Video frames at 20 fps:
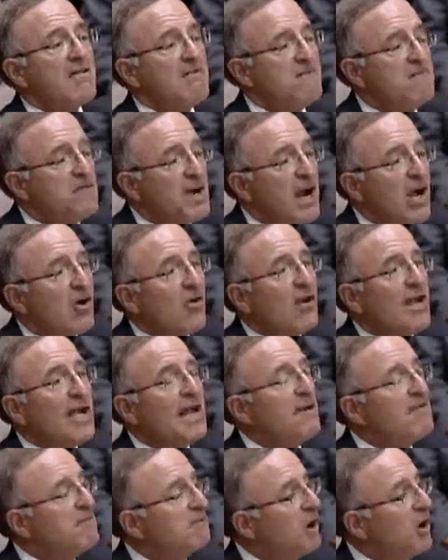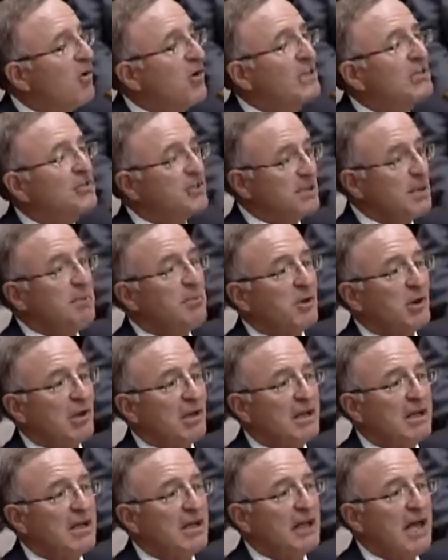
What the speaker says: Very, very simple.